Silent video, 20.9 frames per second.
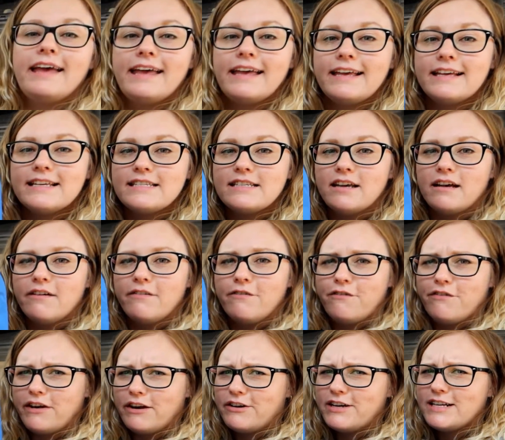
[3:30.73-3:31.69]
is
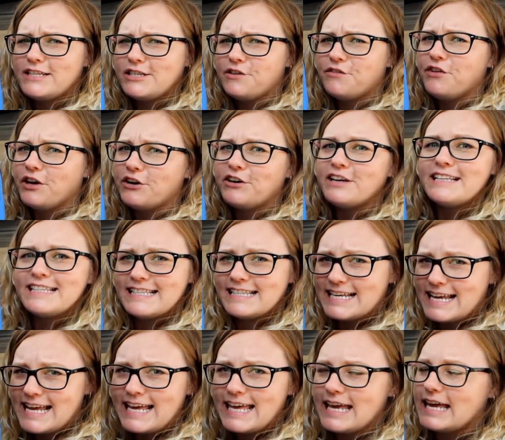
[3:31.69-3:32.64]
ferrets are very
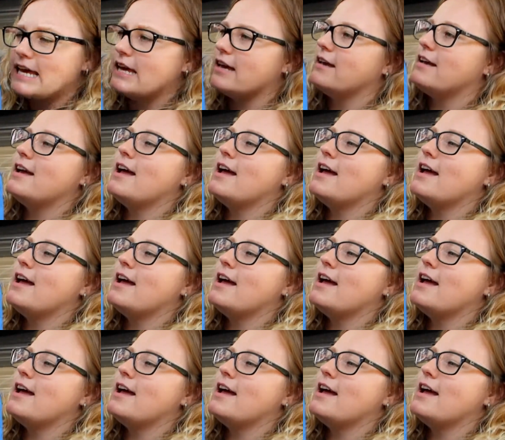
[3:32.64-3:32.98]
sneaky.